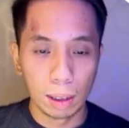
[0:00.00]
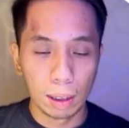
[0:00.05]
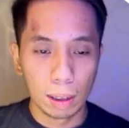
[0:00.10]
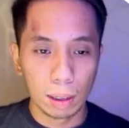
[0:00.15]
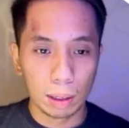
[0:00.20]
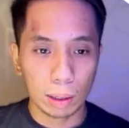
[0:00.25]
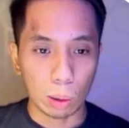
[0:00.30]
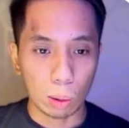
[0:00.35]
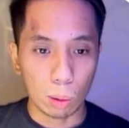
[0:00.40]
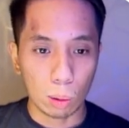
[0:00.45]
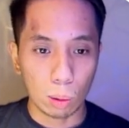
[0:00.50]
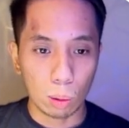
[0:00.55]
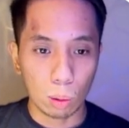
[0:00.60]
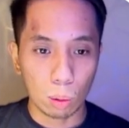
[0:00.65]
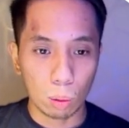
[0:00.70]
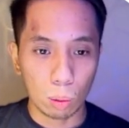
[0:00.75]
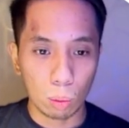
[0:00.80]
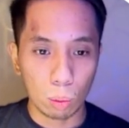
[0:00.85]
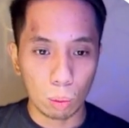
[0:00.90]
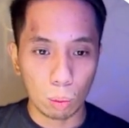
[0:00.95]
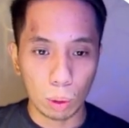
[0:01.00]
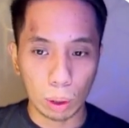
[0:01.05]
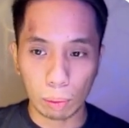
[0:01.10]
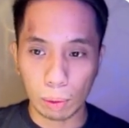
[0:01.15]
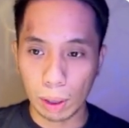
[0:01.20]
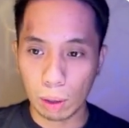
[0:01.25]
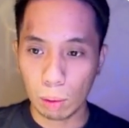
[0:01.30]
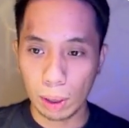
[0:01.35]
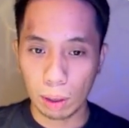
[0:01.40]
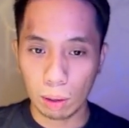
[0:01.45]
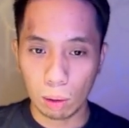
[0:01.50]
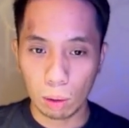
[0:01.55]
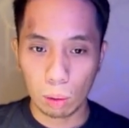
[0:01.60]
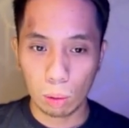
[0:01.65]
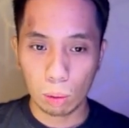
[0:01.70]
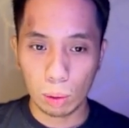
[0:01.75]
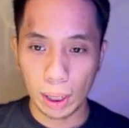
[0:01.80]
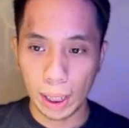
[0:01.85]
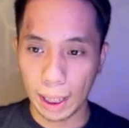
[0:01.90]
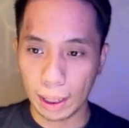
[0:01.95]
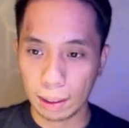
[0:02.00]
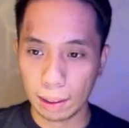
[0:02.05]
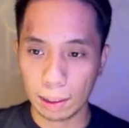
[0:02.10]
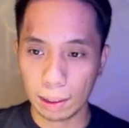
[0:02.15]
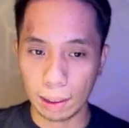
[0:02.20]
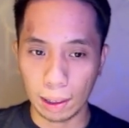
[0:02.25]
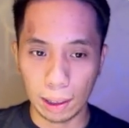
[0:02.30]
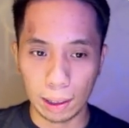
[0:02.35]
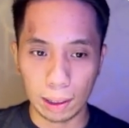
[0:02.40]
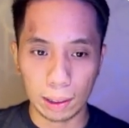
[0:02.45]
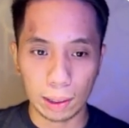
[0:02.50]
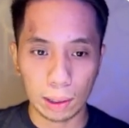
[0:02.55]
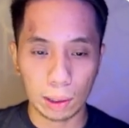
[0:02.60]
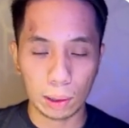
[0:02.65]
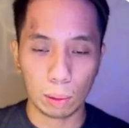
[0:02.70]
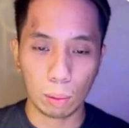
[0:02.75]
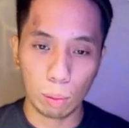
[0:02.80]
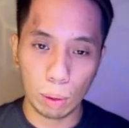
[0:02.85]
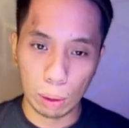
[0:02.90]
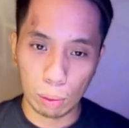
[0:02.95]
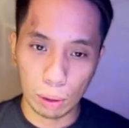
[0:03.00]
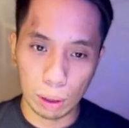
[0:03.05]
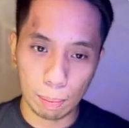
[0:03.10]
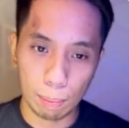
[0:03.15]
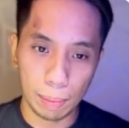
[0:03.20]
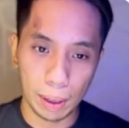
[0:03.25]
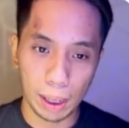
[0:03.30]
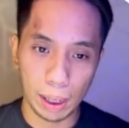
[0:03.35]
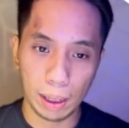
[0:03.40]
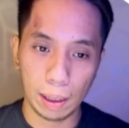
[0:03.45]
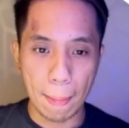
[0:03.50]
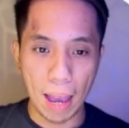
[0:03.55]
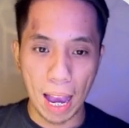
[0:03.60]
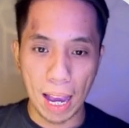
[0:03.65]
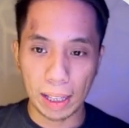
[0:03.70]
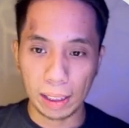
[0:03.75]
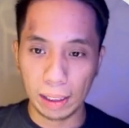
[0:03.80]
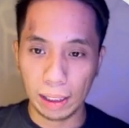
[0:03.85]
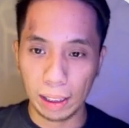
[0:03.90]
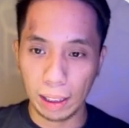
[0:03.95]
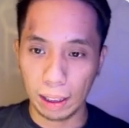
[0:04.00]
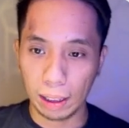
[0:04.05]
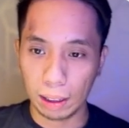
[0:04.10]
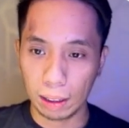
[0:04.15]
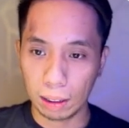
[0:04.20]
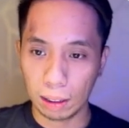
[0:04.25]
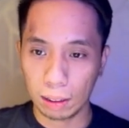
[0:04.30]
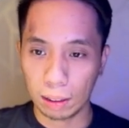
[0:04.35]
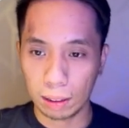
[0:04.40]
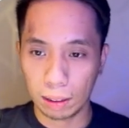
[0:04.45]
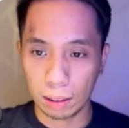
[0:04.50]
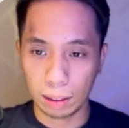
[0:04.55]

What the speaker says: so what we're going to do next is we will be adding